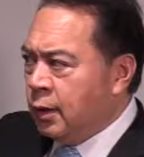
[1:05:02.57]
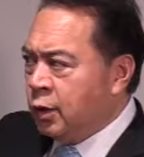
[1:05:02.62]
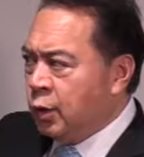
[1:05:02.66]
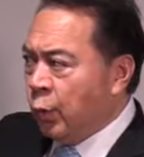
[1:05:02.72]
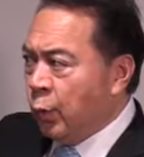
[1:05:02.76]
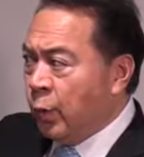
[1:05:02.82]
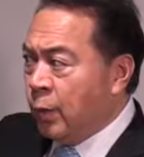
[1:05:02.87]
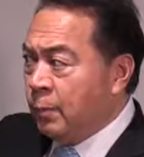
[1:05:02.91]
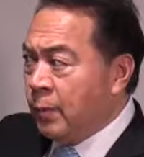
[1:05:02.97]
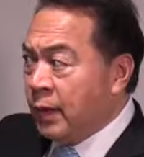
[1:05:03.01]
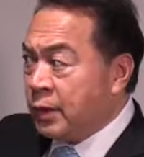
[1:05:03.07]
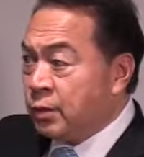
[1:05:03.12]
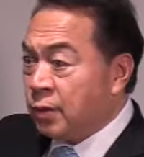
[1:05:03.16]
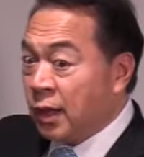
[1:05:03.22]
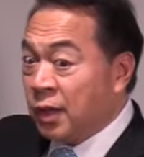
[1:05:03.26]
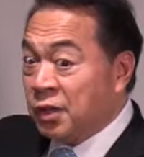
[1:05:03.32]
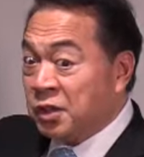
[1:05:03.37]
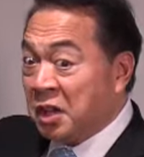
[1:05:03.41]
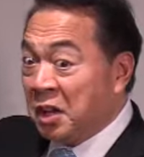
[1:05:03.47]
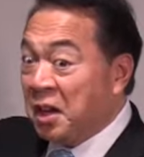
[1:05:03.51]
So we much
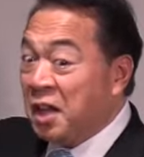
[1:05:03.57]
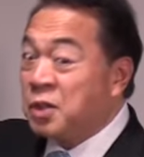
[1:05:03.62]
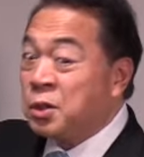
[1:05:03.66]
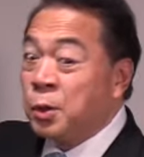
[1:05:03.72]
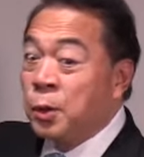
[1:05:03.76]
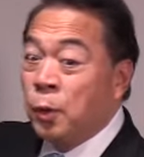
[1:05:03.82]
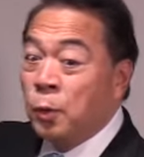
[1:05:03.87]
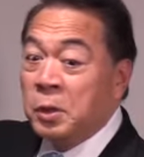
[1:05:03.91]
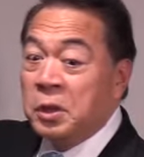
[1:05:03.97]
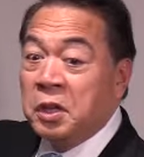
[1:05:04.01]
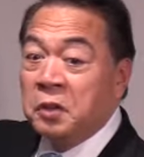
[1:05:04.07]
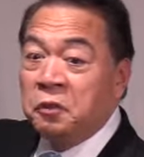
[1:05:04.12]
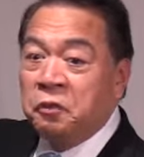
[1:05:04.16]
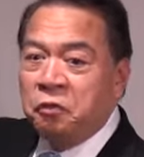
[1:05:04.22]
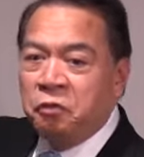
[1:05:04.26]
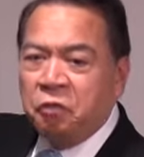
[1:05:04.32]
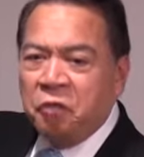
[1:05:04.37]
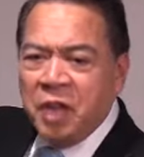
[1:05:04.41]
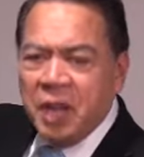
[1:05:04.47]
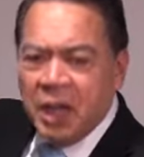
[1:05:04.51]
rather say, let's go with the
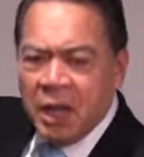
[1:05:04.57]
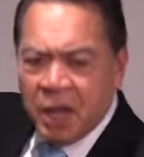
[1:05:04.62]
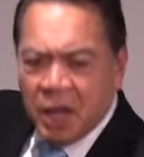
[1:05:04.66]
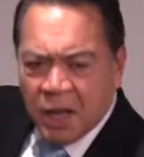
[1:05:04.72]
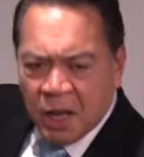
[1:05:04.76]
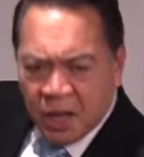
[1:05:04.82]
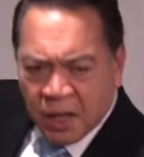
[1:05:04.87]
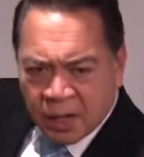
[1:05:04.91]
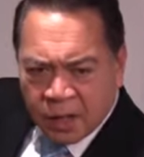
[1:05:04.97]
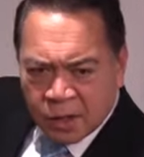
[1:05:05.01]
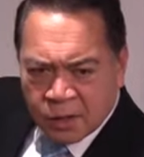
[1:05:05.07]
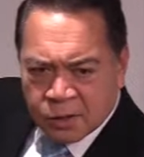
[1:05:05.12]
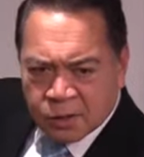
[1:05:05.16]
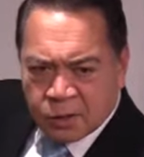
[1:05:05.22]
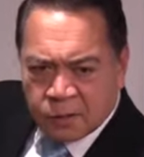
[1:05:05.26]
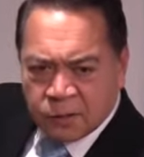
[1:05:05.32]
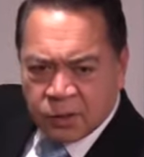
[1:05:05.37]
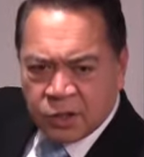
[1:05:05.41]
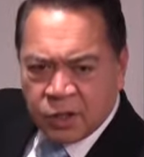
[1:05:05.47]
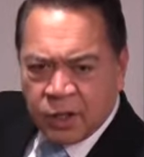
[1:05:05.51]
feelings
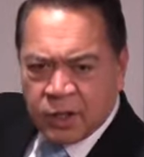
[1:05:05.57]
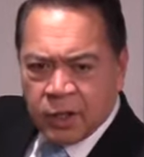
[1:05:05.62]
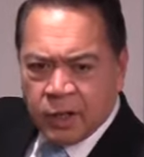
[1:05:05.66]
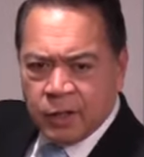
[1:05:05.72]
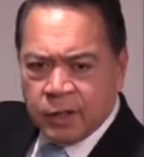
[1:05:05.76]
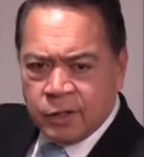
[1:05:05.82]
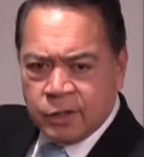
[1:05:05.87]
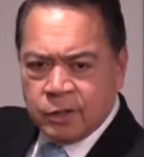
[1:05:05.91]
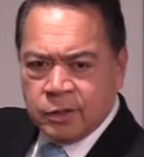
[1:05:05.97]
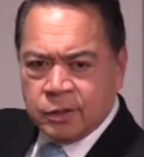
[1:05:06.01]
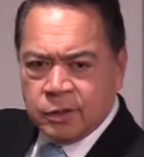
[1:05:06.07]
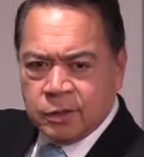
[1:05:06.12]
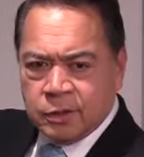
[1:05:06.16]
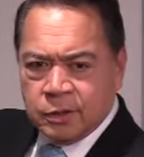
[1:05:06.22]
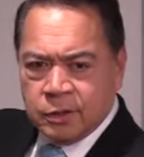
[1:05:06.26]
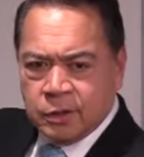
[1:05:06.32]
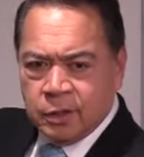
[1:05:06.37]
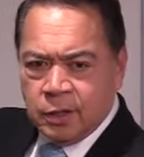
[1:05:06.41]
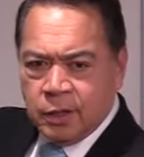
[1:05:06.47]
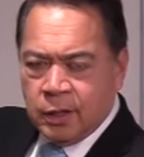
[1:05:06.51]
of the
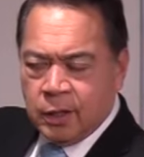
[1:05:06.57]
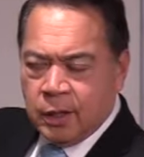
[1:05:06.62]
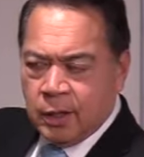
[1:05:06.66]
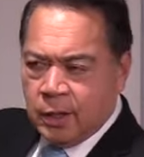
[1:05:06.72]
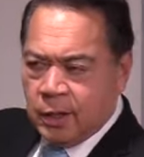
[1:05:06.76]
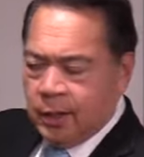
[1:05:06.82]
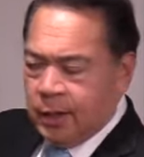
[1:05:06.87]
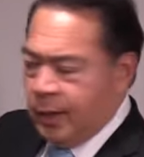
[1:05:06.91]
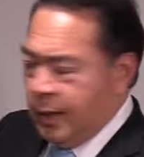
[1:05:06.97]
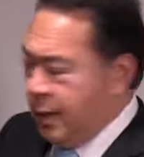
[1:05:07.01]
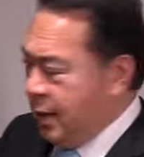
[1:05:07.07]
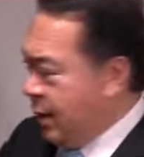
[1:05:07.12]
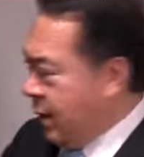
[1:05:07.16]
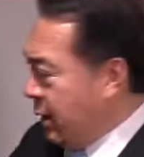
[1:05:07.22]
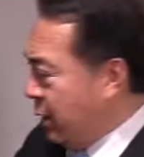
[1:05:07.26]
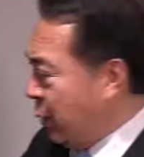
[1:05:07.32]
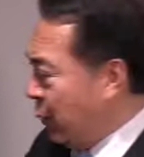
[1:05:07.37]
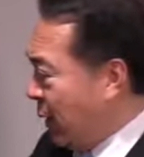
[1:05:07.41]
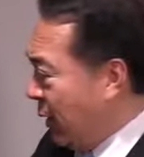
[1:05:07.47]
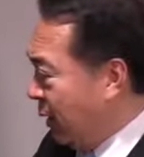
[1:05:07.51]
kids.
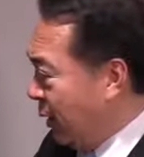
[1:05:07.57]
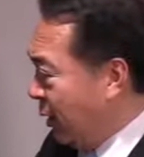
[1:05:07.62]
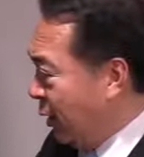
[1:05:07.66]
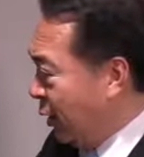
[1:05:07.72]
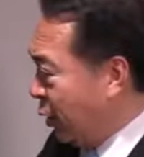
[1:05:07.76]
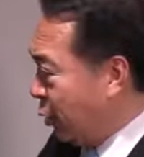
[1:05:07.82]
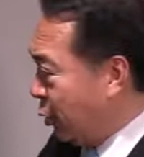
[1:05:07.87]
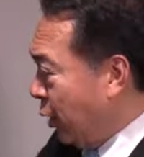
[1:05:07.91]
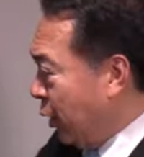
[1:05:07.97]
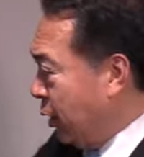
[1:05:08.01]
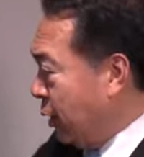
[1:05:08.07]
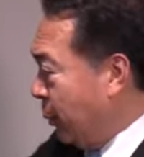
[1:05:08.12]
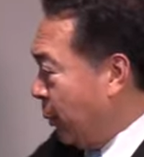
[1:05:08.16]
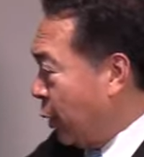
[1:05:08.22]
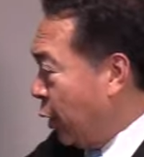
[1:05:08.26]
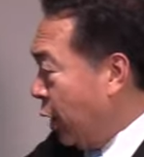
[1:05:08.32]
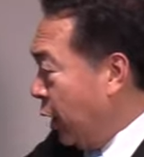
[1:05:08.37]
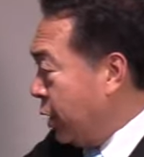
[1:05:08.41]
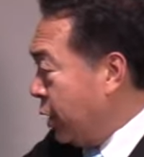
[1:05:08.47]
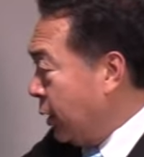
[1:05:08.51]
That's why it destroys them. Of
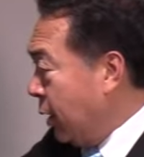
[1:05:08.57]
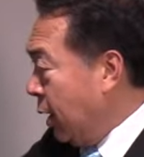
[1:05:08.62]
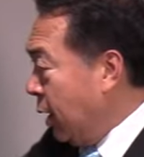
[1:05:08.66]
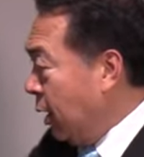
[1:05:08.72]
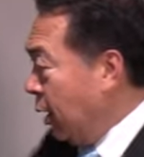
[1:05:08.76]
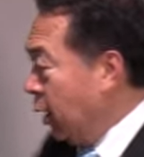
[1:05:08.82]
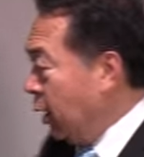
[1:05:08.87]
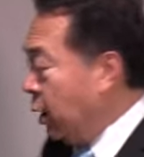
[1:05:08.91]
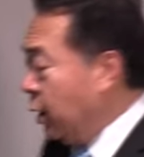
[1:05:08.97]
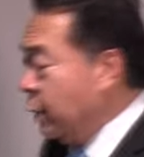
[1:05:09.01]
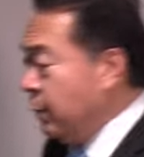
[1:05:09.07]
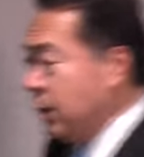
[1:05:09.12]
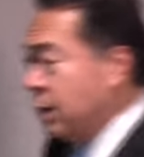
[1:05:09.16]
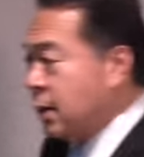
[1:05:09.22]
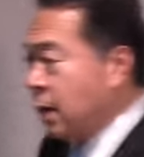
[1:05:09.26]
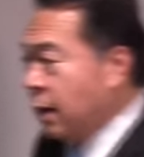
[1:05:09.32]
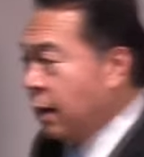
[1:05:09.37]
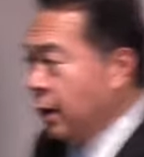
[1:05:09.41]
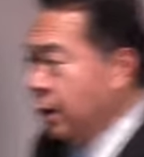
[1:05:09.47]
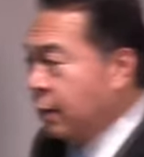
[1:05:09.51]
course, you
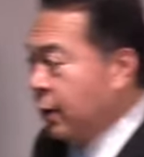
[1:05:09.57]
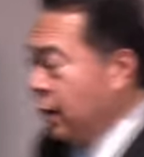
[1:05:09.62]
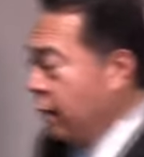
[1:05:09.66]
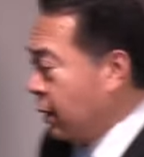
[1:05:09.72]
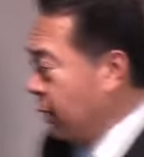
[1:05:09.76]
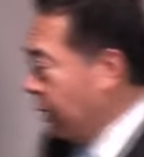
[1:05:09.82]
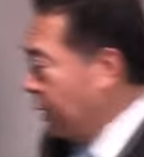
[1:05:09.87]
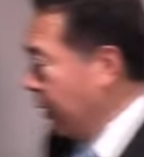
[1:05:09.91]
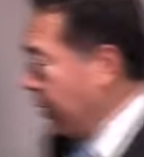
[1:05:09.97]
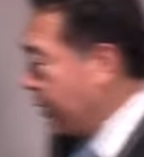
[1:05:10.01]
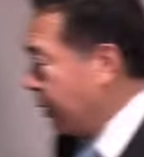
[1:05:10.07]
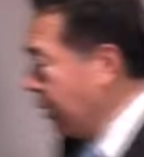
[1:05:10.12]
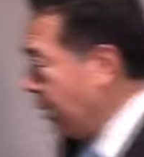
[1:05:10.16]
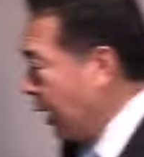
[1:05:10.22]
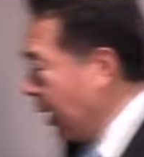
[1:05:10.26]
must learn to encourage the